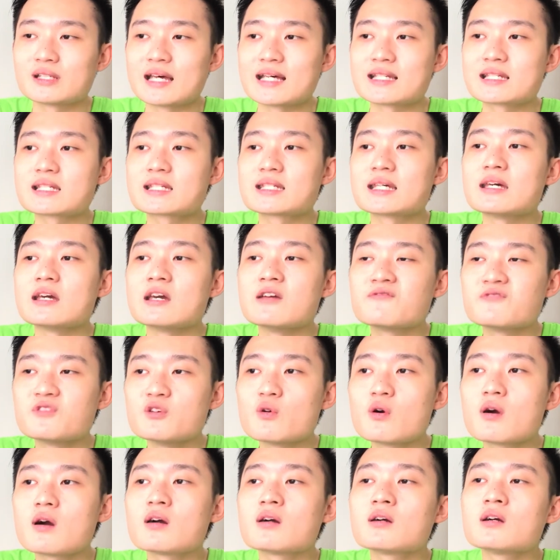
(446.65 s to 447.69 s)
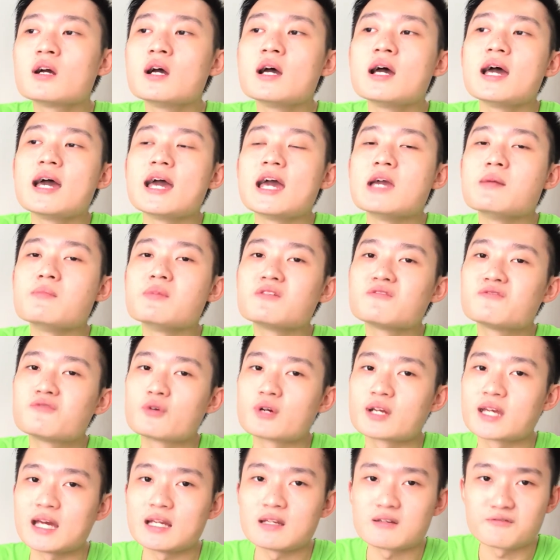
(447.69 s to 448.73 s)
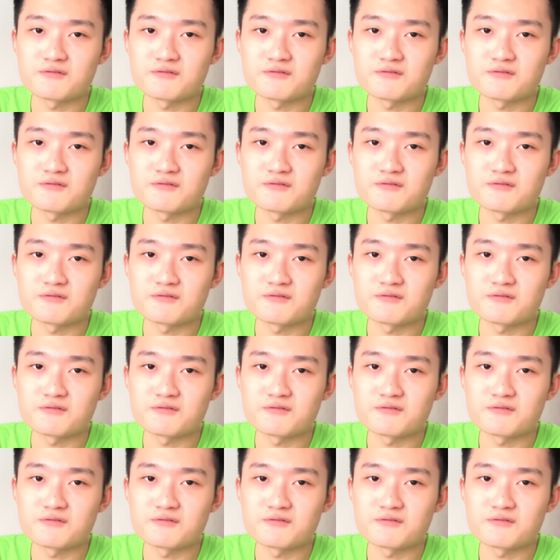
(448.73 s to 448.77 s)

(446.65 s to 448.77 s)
As I say, if you are aiming for getting